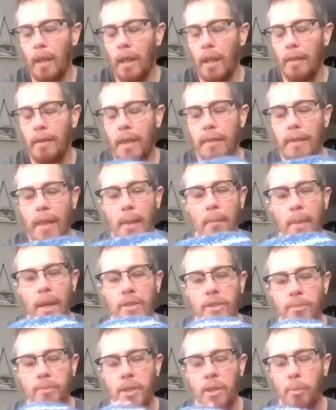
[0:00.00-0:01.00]
and that may
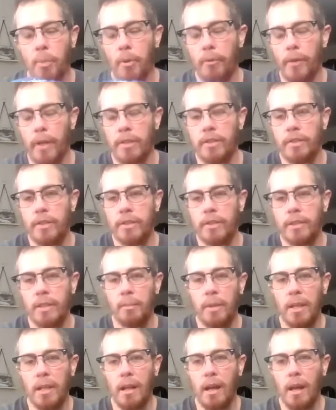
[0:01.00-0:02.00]
just be the perfectionist in
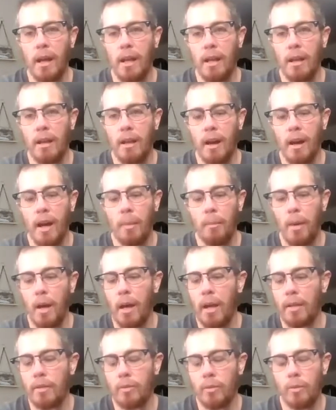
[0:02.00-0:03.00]
me. I I
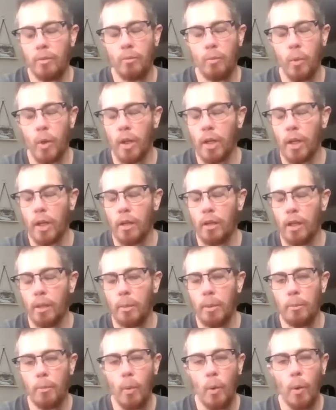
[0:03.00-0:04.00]
might work on a little
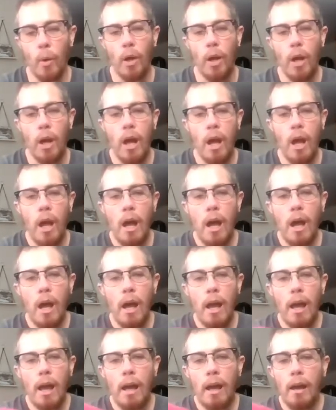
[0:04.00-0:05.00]
bit more.
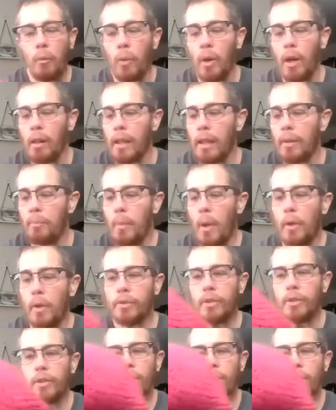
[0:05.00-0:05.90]
What I like most of